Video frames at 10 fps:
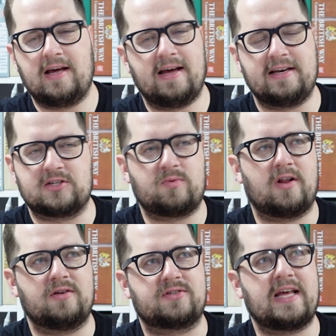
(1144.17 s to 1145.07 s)
and it's one
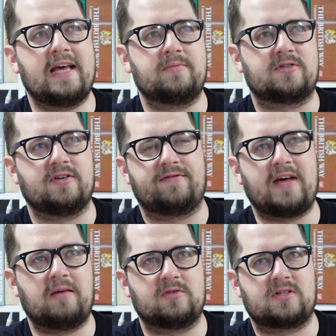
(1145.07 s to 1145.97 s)
of those games that
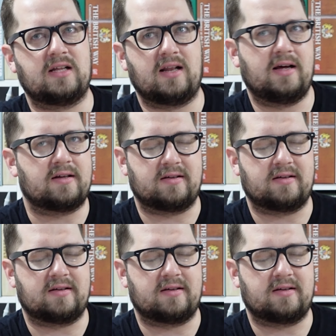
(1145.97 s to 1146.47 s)
famously, like,